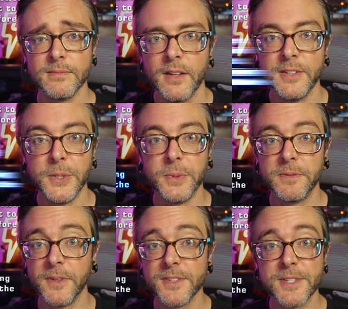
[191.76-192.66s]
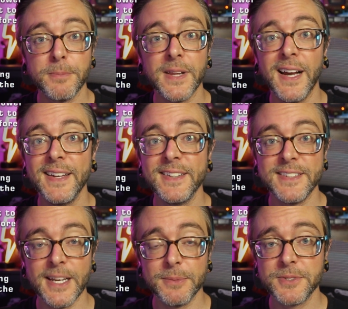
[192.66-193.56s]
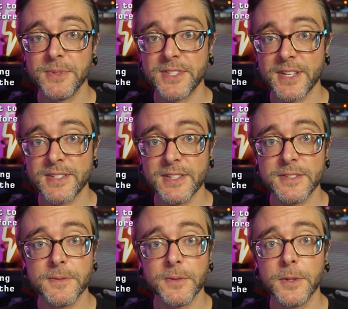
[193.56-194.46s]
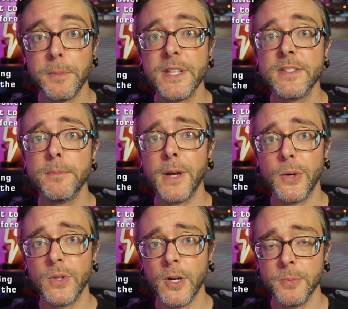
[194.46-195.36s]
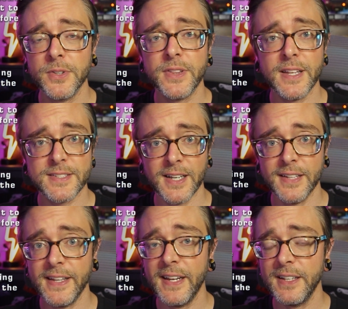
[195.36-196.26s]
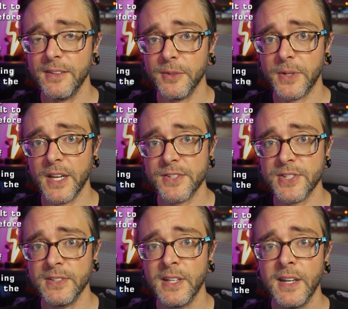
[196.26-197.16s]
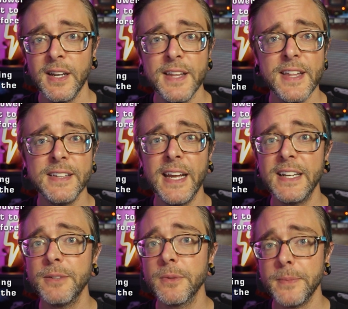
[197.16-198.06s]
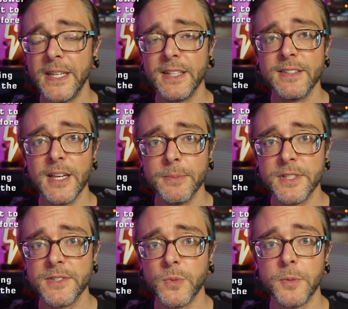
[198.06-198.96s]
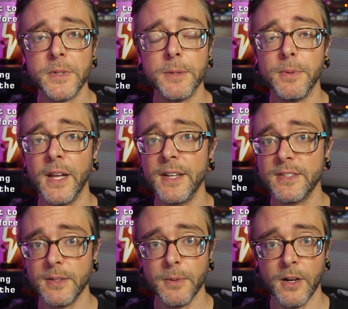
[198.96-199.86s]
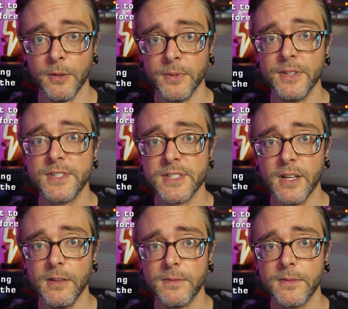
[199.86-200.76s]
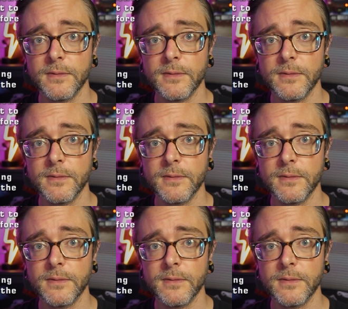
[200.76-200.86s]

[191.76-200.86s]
You would first apply the damage resistance for the piece of power armor that's on that hit location, and then any remaining damage would be applied to the armor itself.